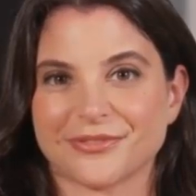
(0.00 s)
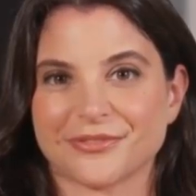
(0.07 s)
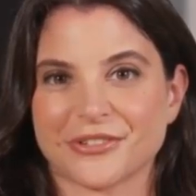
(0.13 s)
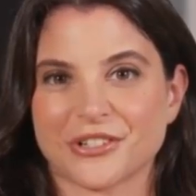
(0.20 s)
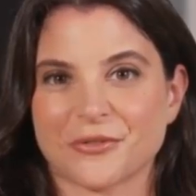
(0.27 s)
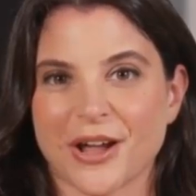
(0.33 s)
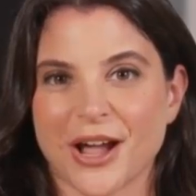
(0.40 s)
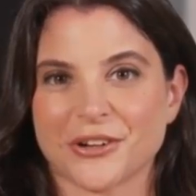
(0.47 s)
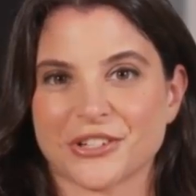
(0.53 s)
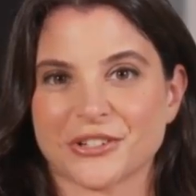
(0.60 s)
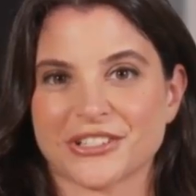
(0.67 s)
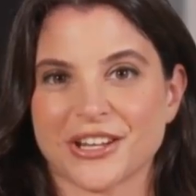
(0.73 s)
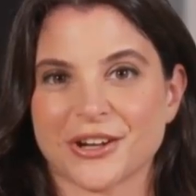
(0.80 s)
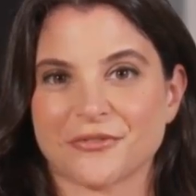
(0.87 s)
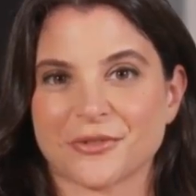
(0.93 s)
Surround
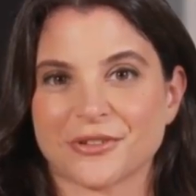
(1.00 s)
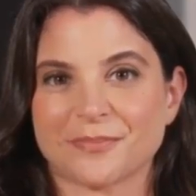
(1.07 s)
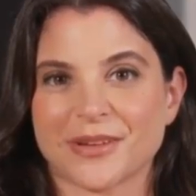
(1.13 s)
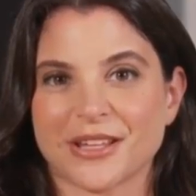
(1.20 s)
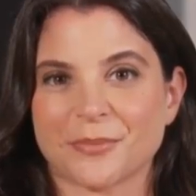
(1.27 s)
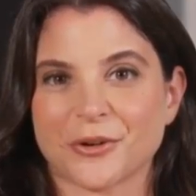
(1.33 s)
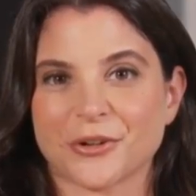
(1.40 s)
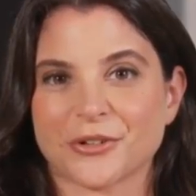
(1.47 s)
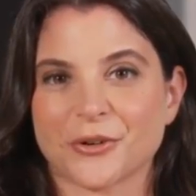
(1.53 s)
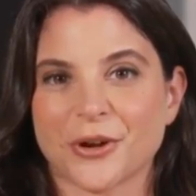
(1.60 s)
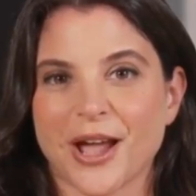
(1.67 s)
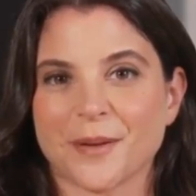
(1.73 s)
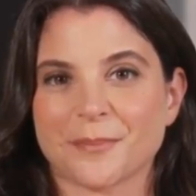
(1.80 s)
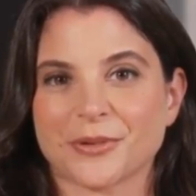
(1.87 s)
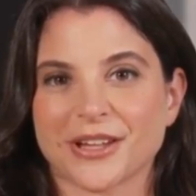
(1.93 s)
yourself with people who
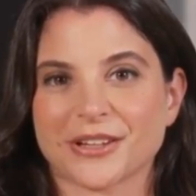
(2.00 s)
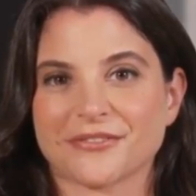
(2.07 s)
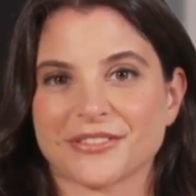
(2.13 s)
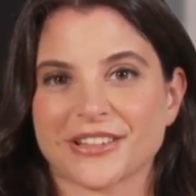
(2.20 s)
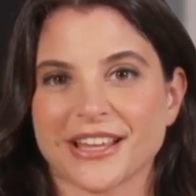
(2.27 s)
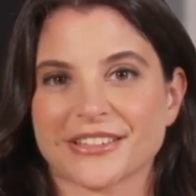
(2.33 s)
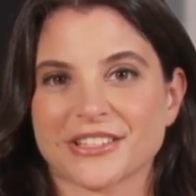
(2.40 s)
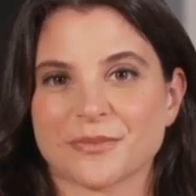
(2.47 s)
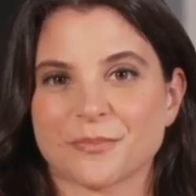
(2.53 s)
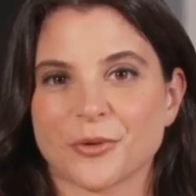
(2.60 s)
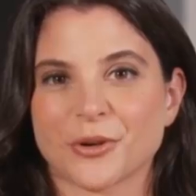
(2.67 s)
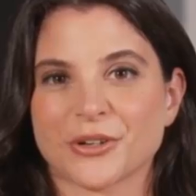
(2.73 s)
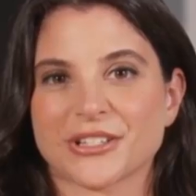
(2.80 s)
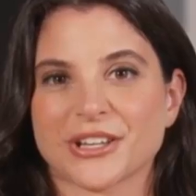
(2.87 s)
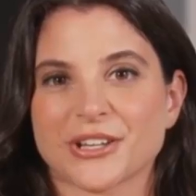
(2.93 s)
uplift and
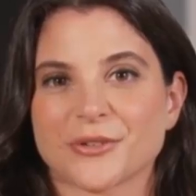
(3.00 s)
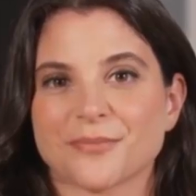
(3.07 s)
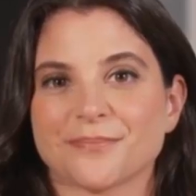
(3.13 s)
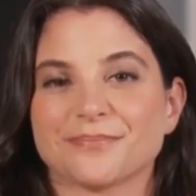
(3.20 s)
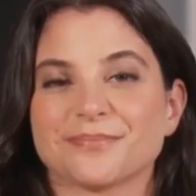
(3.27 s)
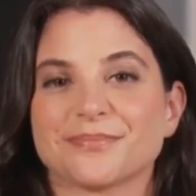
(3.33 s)
support you.